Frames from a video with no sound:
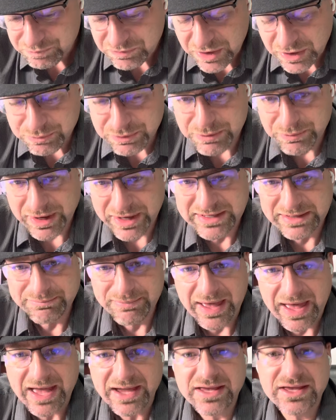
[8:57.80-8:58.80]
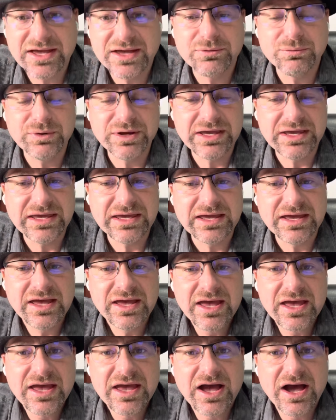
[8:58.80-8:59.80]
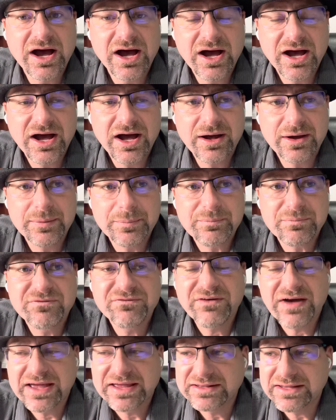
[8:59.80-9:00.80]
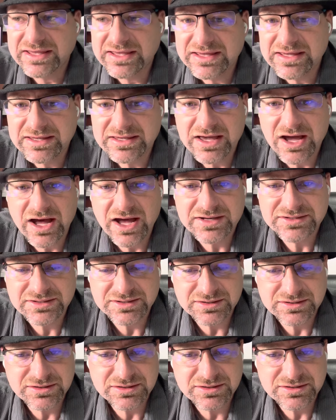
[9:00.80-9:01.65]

rewinding back, we finally got